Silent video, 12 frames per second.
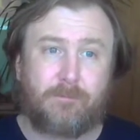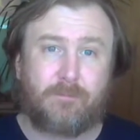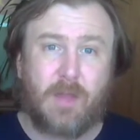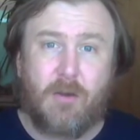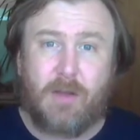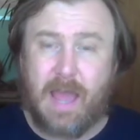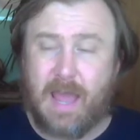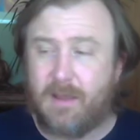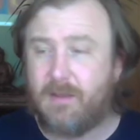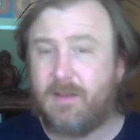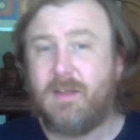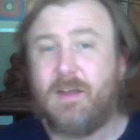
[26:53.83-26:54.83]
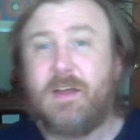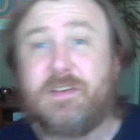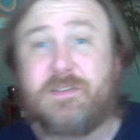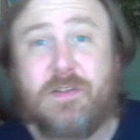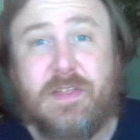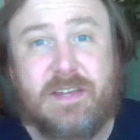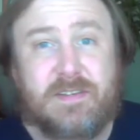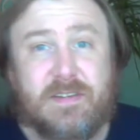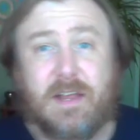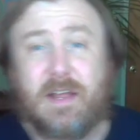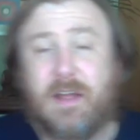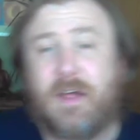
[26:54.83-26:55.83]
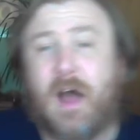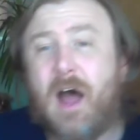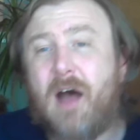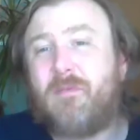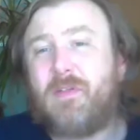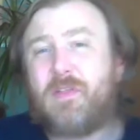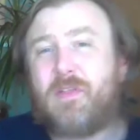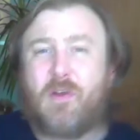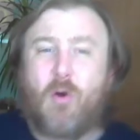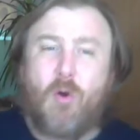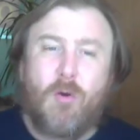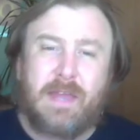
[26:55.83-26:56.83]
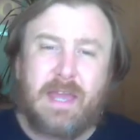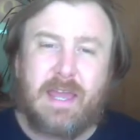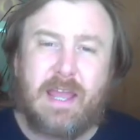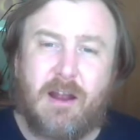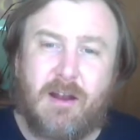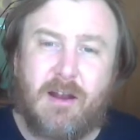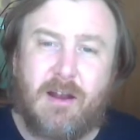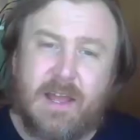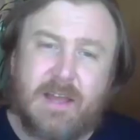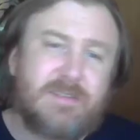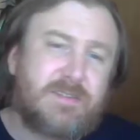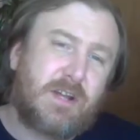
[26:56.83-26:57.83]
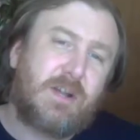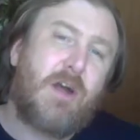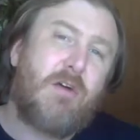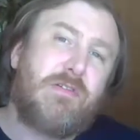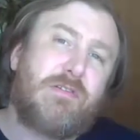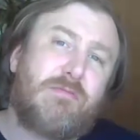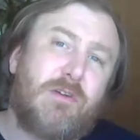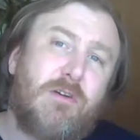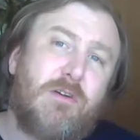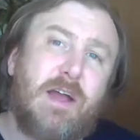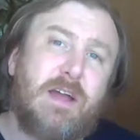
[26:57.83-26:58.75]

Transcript: Okay, so this, the whole key here is to go through